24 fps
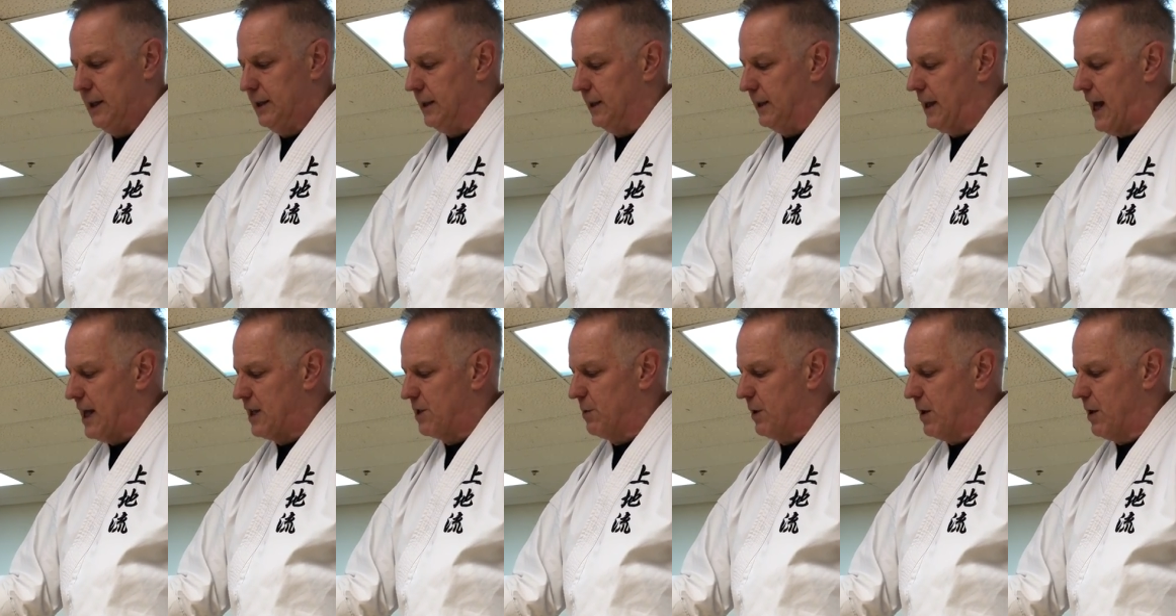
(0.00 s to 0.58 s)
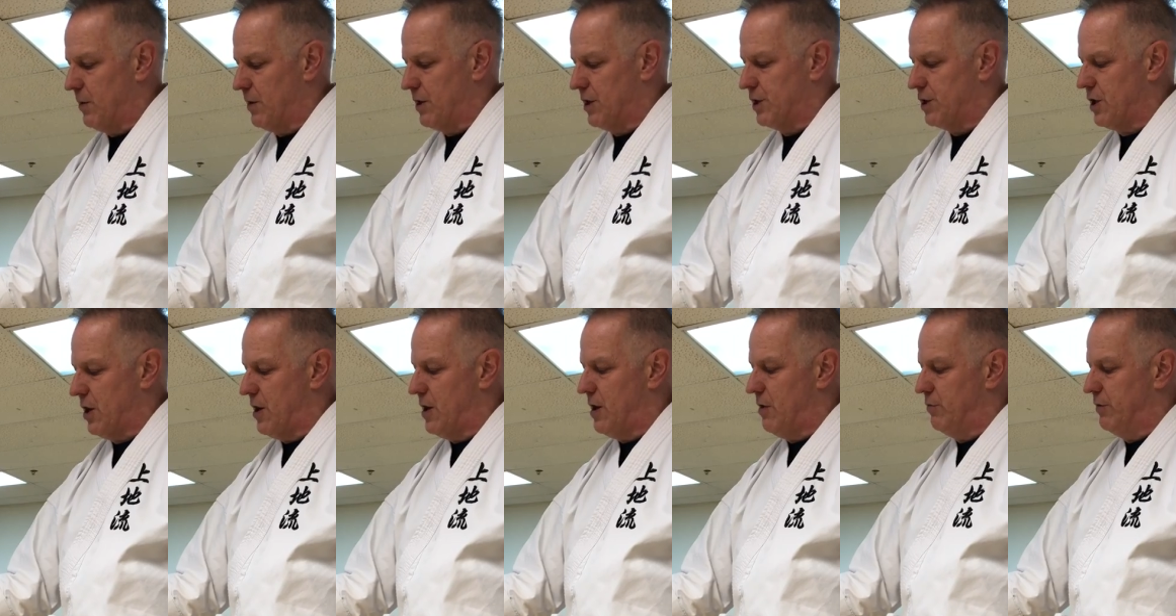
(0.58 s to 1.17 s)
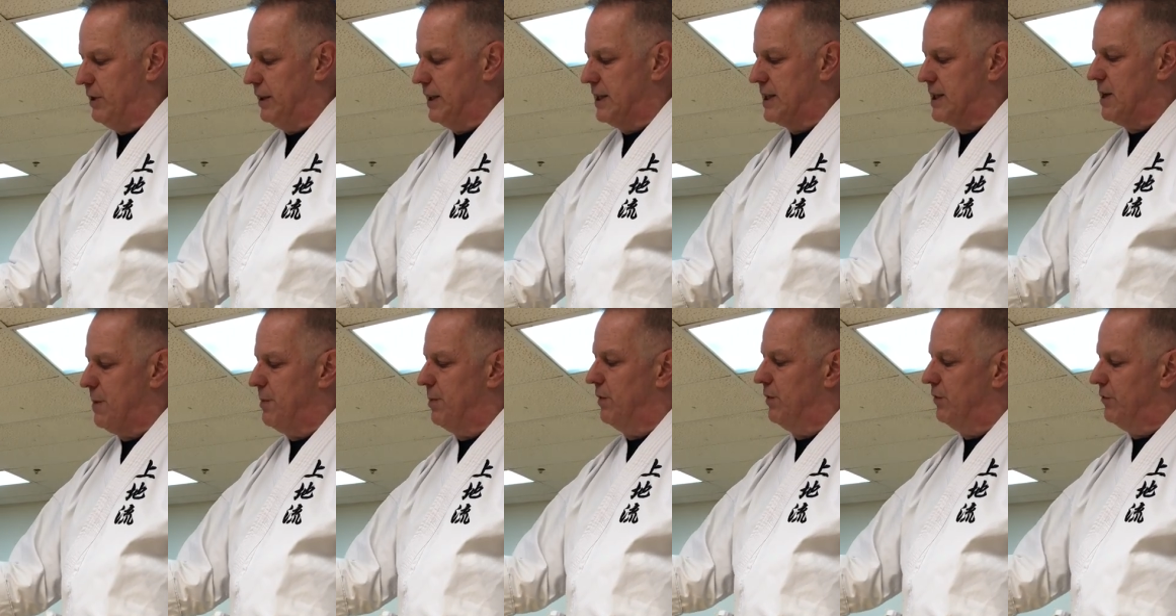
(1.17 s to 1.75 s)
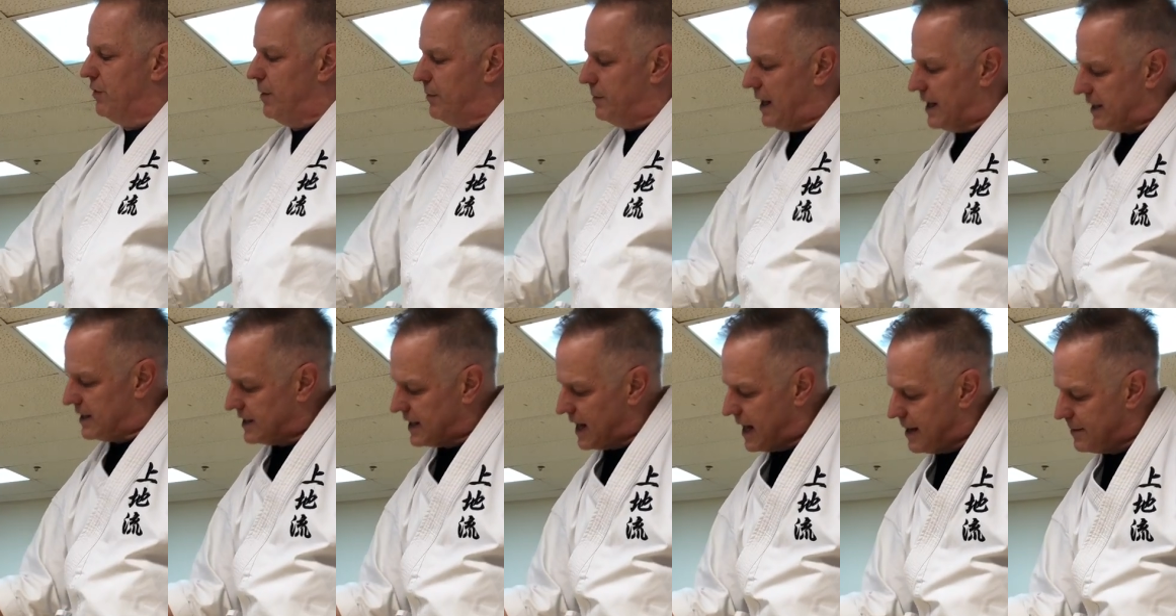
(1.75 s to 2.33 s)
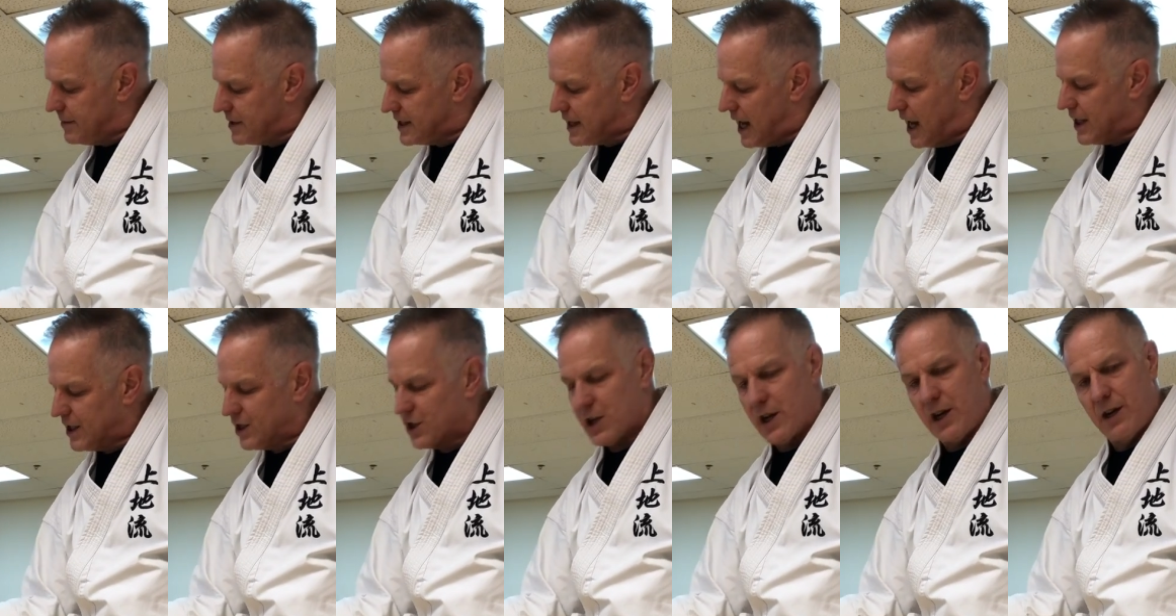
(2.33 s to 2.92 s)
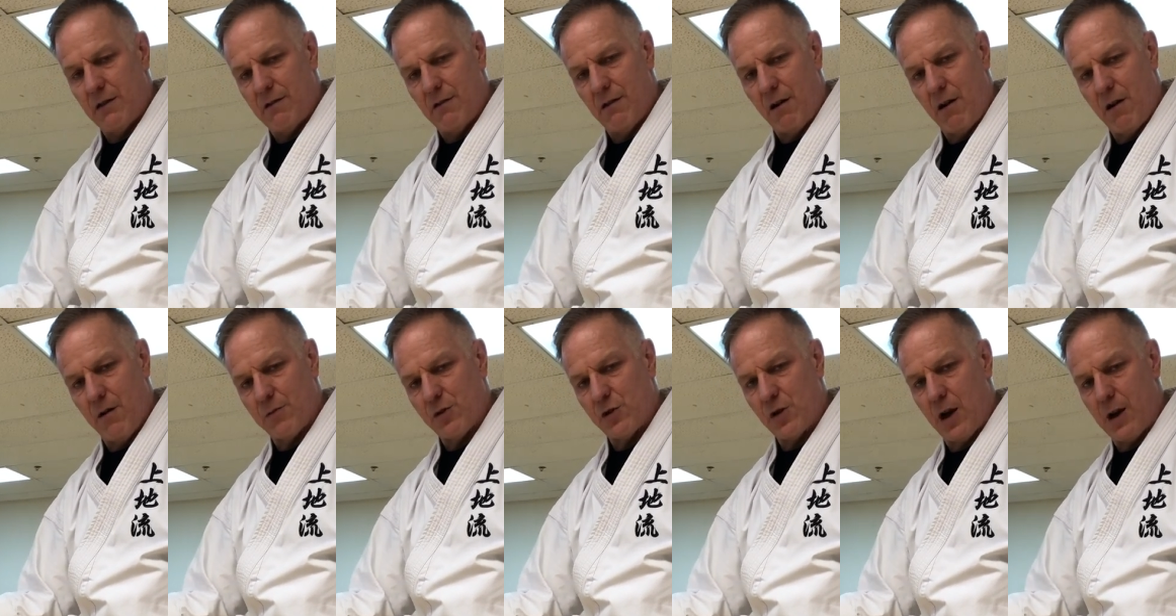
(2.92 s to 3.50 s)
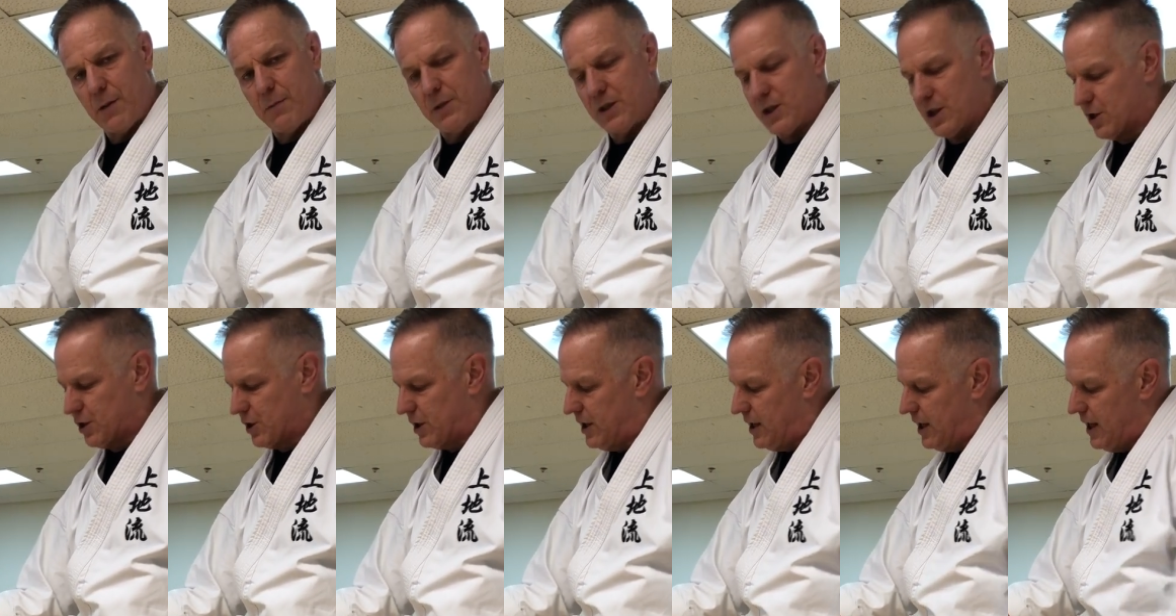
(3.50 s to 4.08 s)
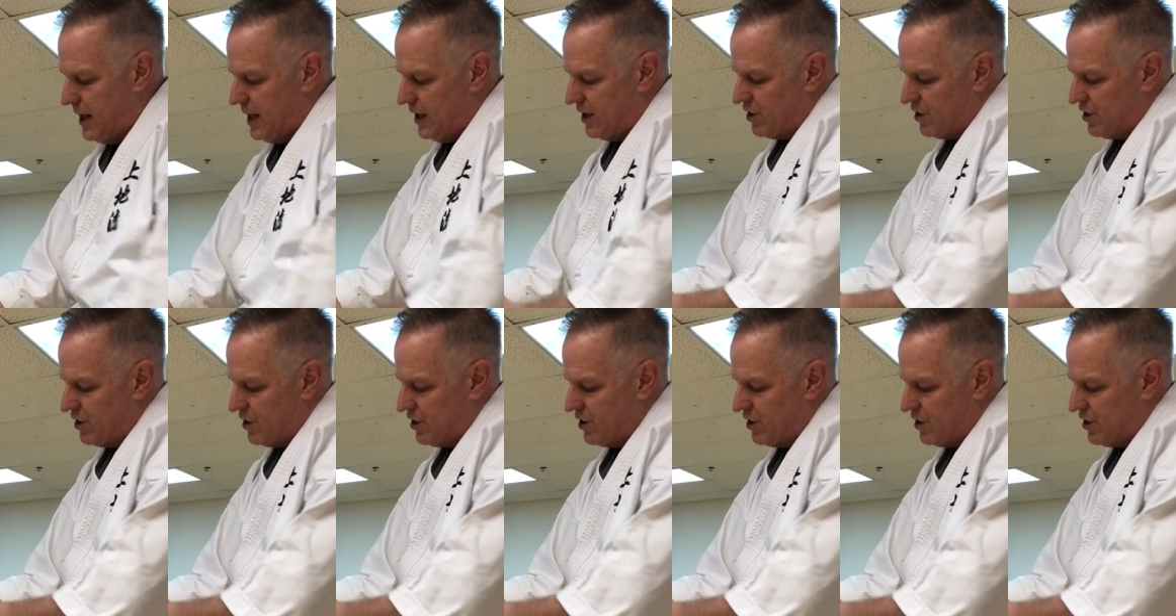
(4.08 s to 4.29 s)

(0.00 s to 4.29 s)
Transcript: The last one I want to show you, really simple, from that same Sanchin arm strike position,